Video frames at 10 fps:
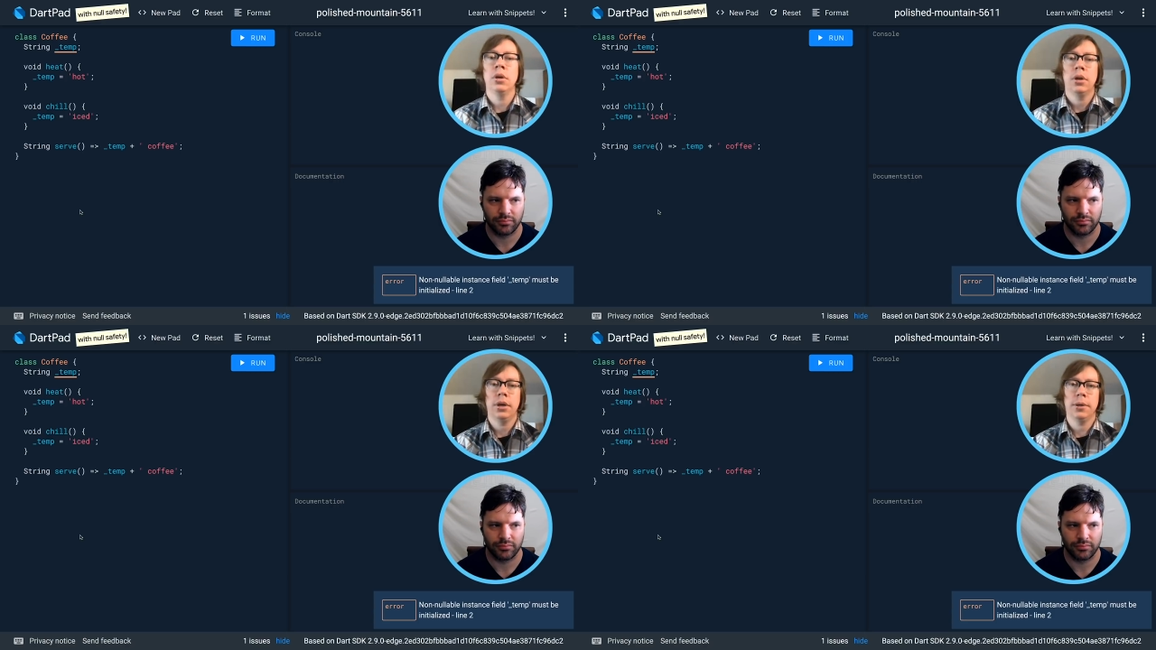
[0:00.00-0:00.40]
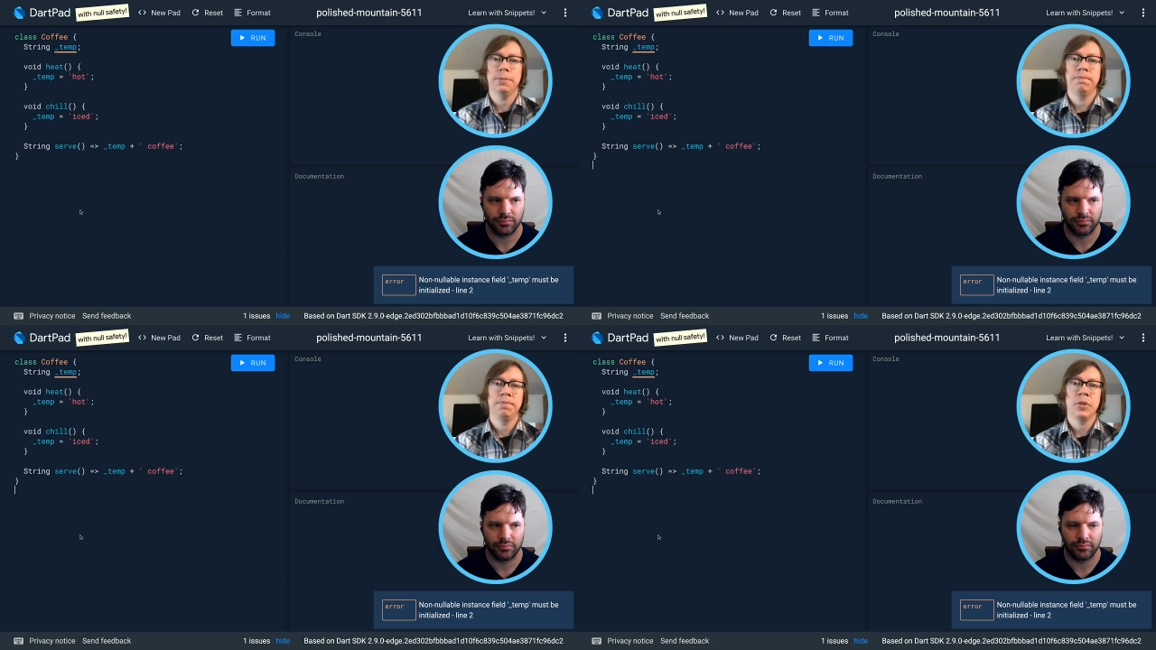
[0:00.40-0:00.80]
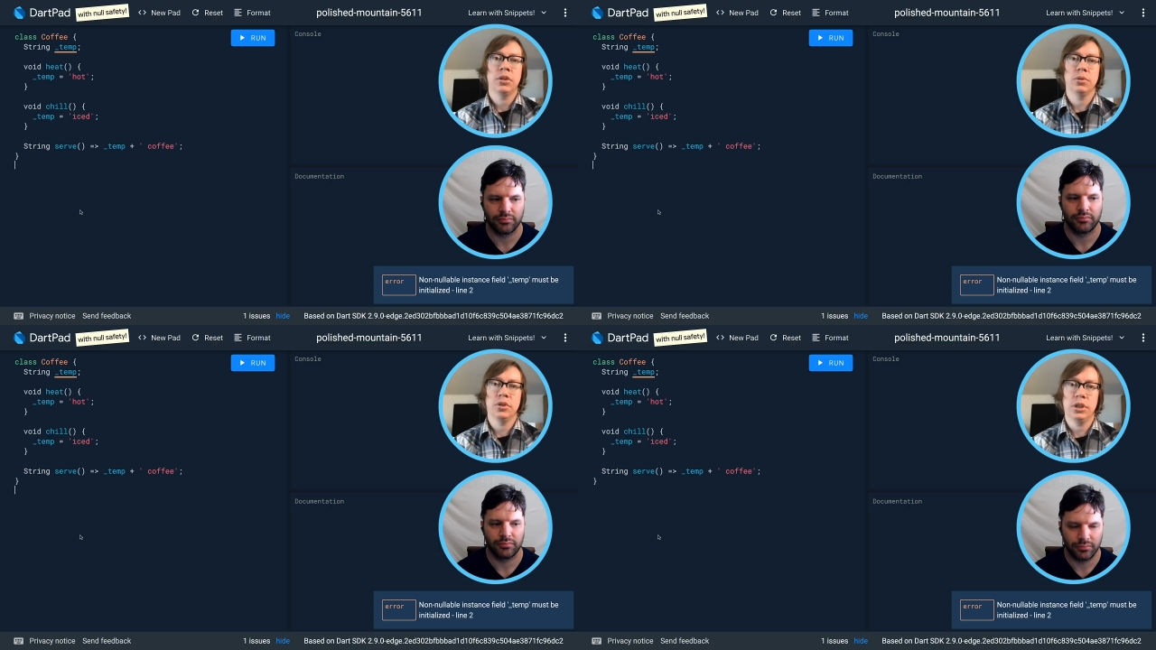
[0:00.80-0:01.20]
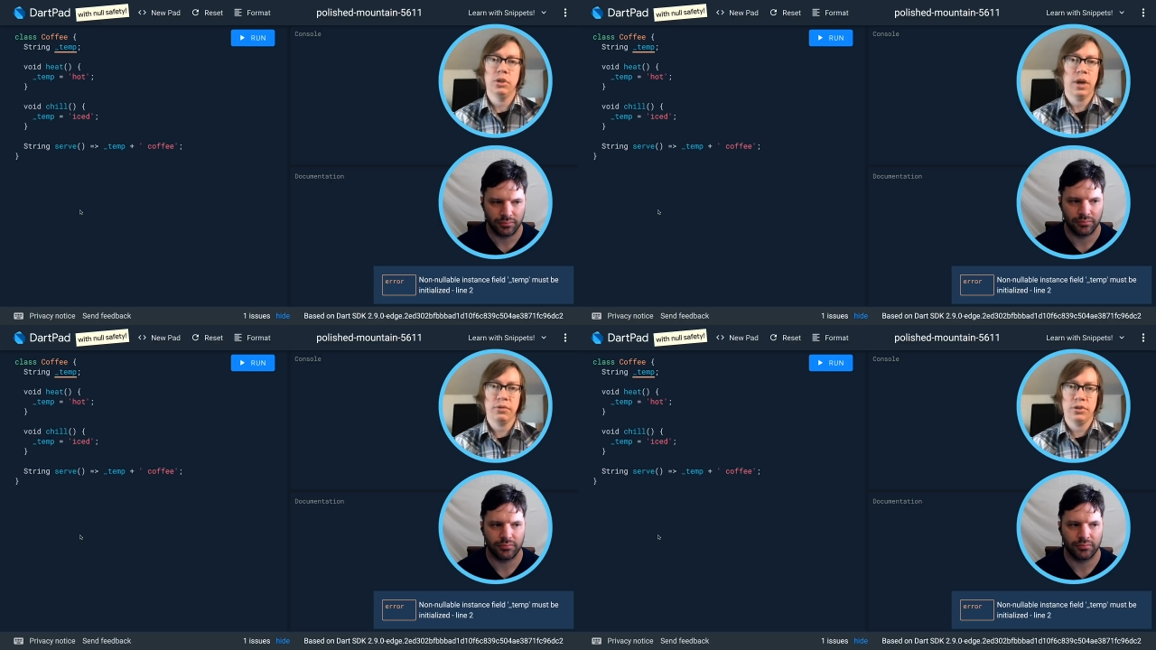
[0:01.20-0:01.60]
Speaker 1: Um, so it's saying you
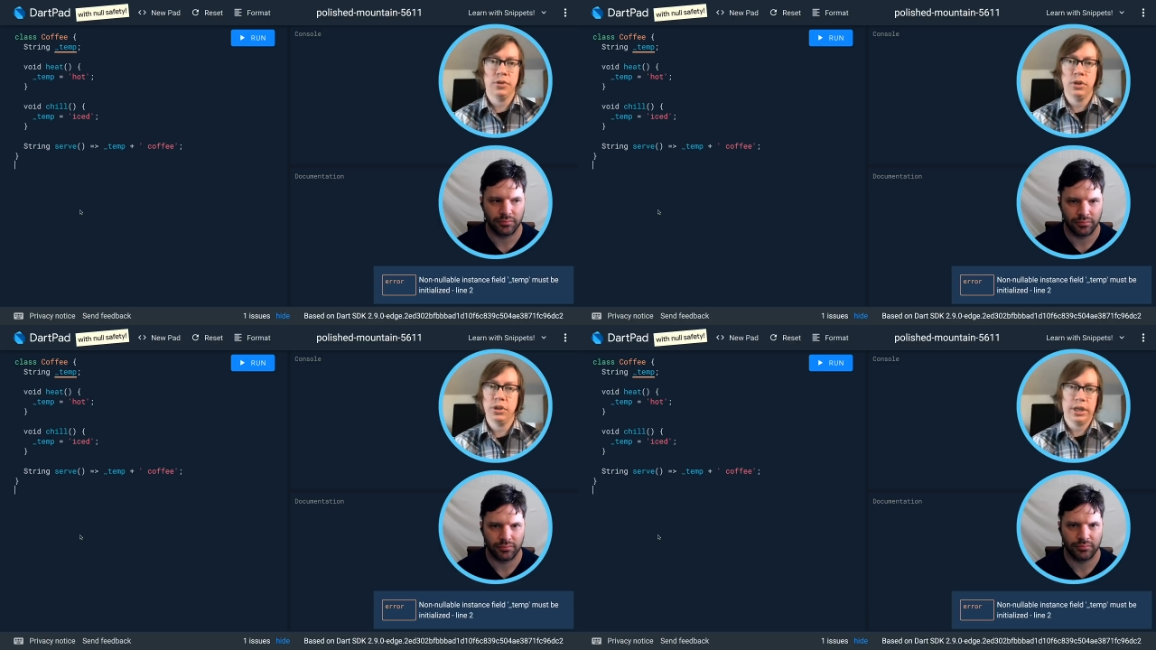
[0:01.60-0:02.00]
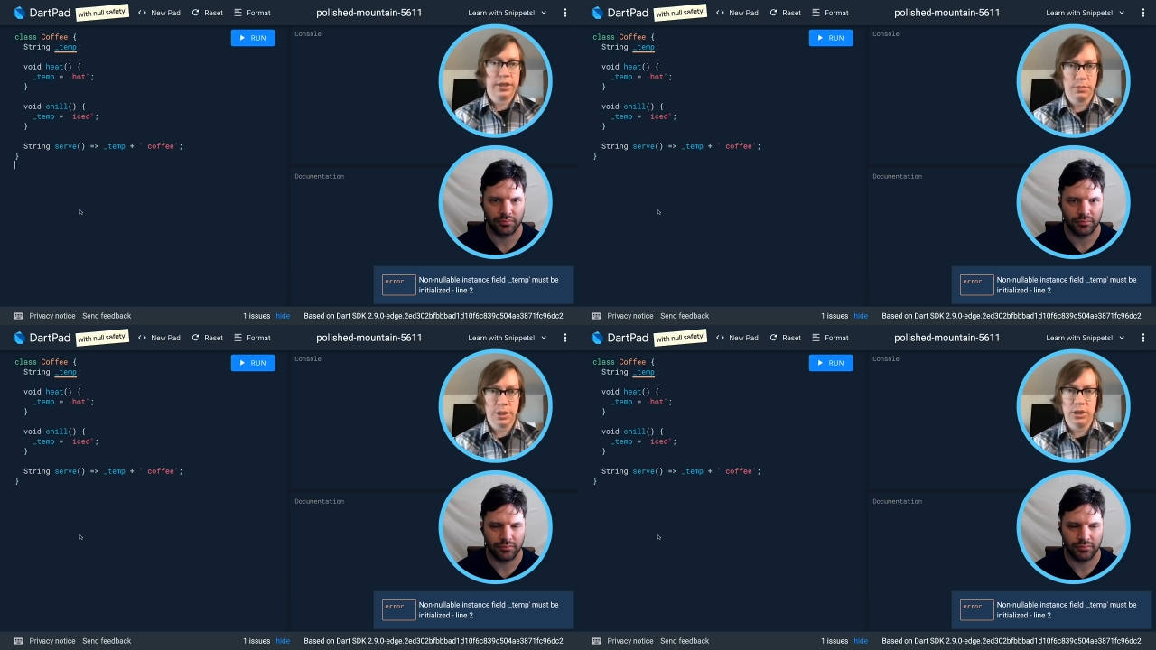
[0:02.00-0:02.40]
have this field, it hasn't been